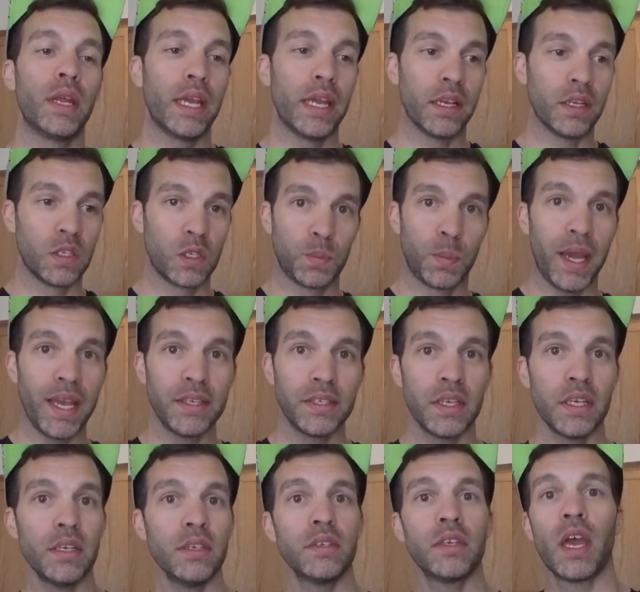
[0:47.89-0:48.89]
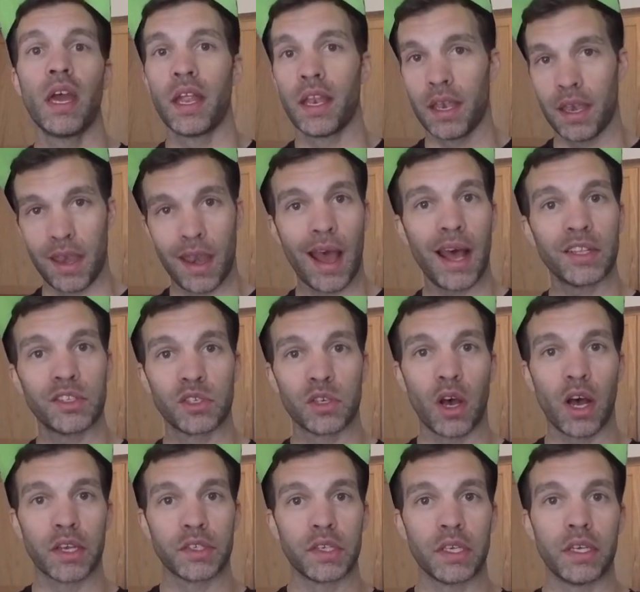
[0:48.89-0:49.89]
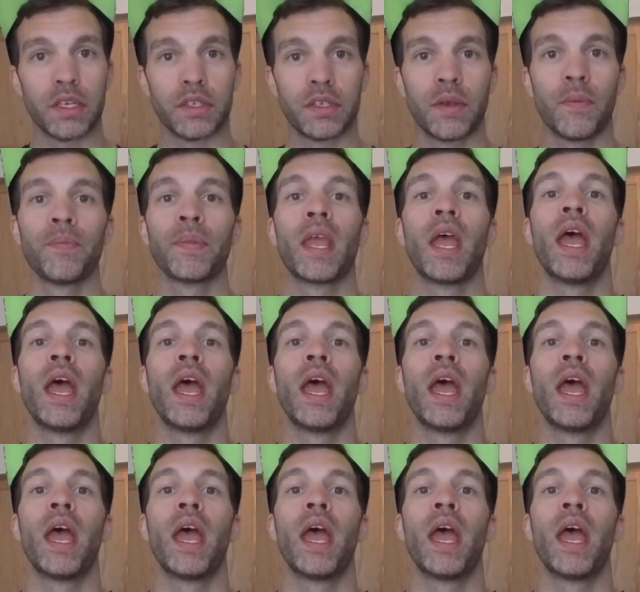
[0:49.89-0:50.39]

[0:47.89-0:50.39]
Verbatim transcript: is spices, not sauces.